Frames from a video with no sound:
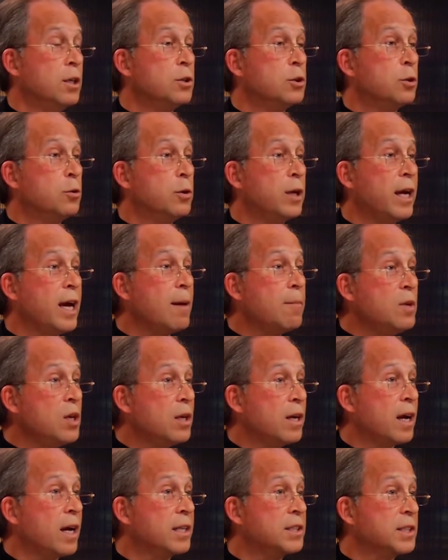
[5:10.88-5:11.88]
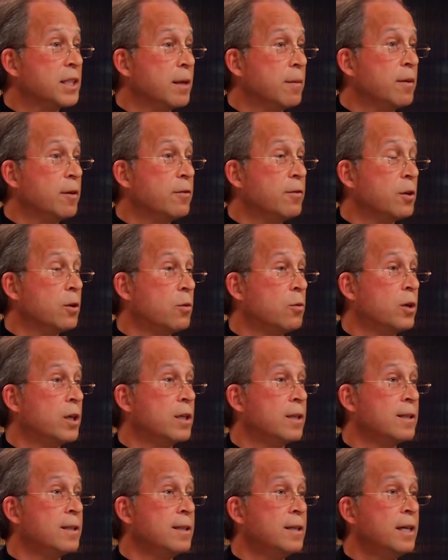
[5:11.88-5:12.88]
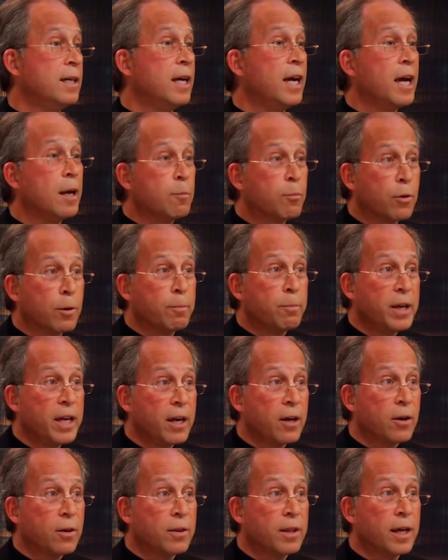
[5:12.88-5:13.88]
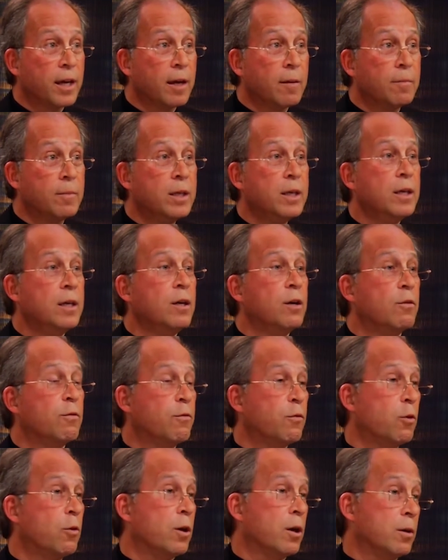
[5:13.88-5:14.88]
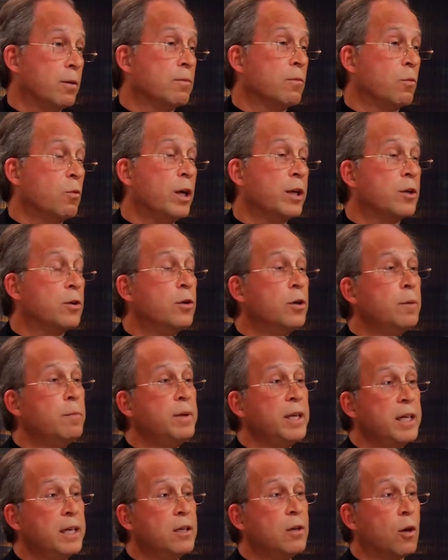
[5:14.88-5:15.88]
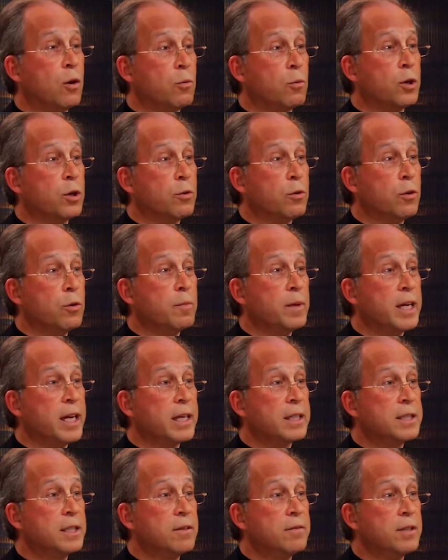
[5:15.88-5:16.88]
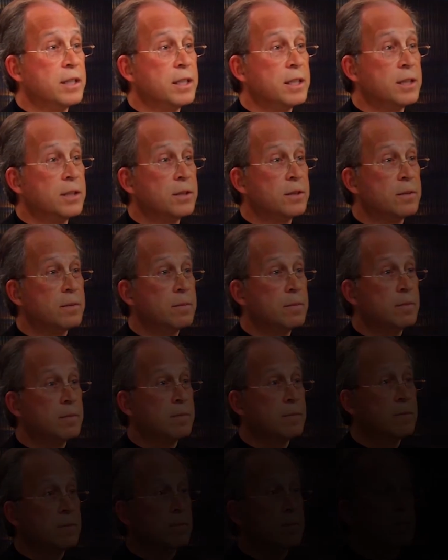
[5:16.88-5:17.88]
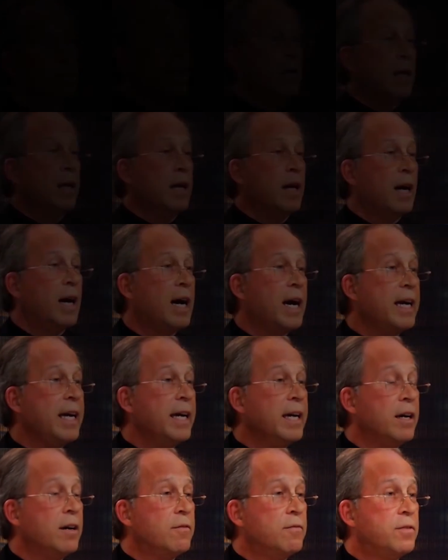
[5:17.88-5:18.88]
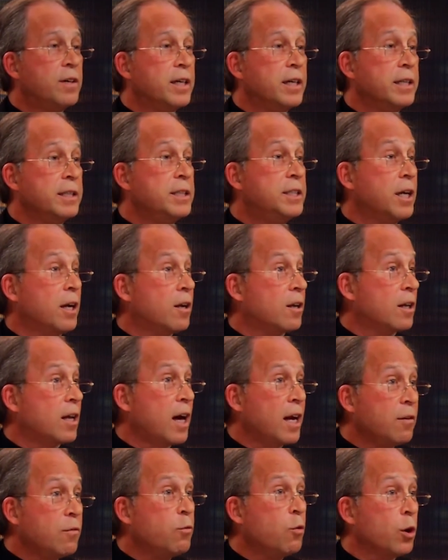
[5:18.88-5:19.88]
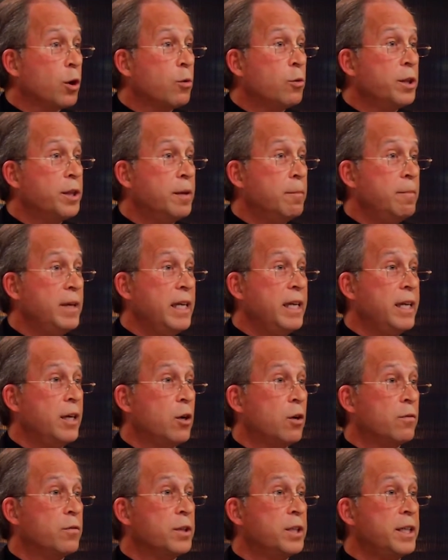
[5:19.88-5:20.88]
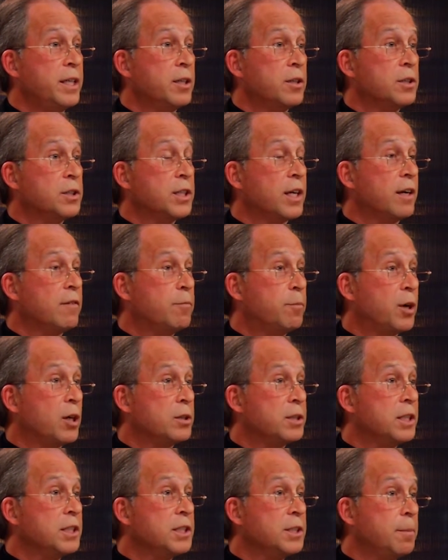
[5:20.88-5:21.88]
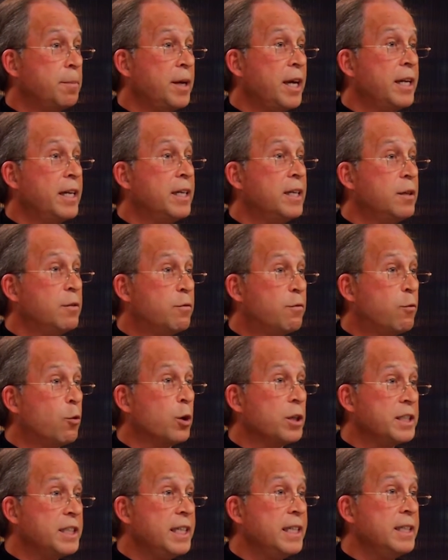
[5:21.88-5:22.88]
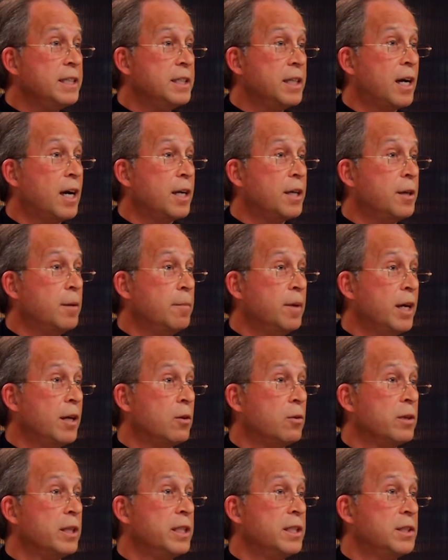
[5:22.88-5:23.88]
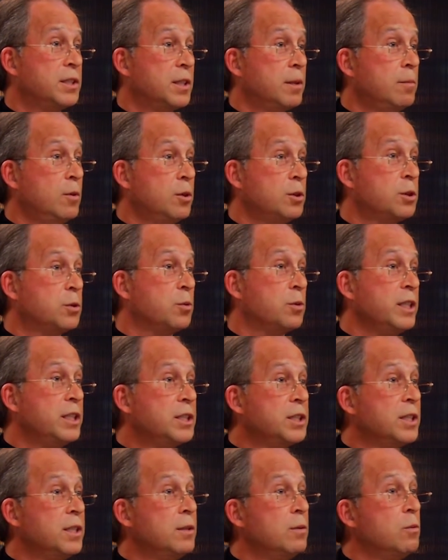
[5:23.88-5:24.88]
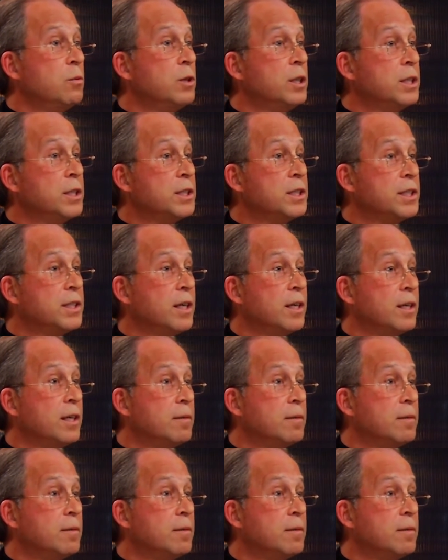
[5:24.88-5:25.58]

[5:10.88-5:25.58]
to immunize them, if you will, and prepare them for what could be cult recruitment activities. I have done a lot of work with the media over the years. I've participated in 14 documentaries. The most recent was